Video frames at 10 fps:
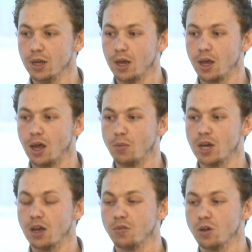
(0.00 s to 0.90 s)
and we
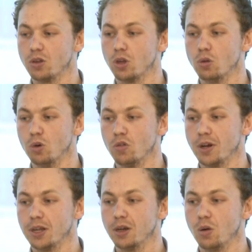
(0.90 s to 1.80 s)
have two more
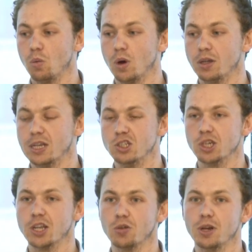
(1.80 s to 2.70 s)
running, one in
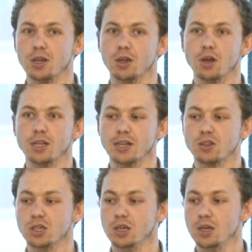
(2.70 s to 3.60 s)
January next
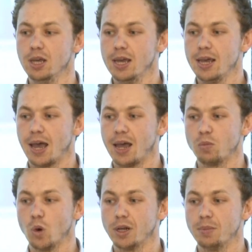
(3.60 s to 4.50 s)
year and
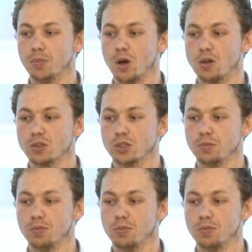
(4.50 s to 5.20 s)
one in March.